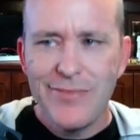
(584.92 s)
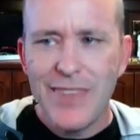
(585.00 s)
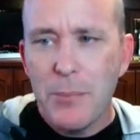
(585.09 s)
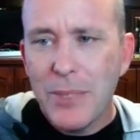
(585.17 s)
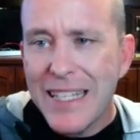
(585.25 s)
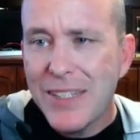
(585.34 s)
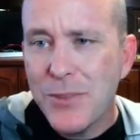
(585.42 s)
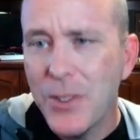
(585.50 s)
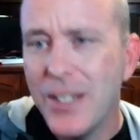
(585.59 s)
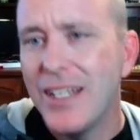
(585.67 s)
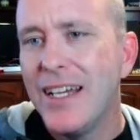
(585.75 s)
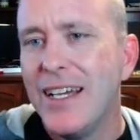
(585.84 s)
But that's
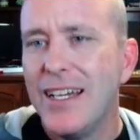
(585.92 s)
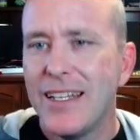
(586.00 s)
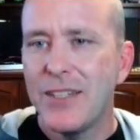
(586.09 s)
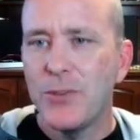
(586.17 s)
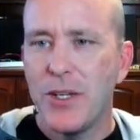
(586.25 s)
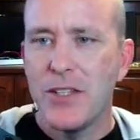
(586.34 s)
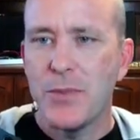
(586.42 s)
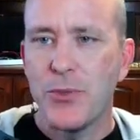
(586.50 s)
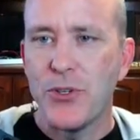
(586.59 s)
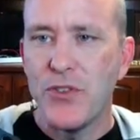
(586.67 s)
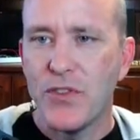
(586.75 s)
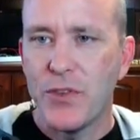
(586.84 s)
what is
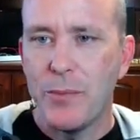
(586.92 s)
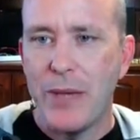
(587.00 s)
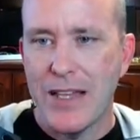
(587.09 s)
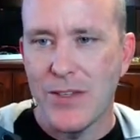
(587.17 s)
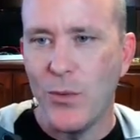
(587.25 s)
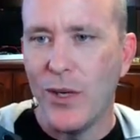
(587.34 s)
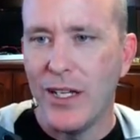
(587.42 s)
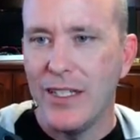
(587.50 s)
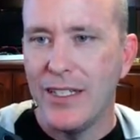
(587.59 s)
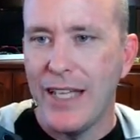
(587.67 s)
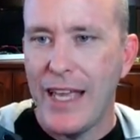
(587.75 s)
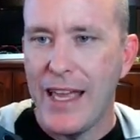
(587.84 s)
produced from pass
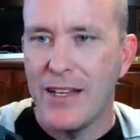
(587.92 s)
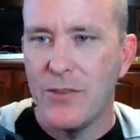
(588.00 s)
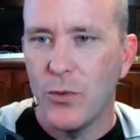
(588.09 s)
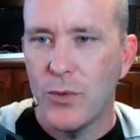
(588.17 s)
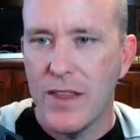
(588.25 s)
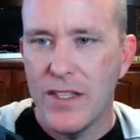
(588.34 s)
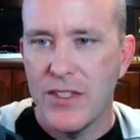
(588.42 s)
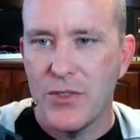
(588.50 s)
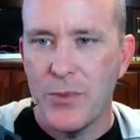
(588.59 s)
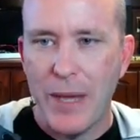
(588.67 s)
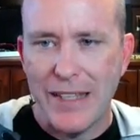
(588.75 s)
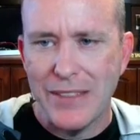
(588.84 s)
1, and we'll run this
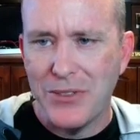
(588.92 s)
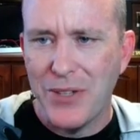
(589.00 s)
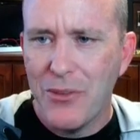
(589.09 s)
through pass 2.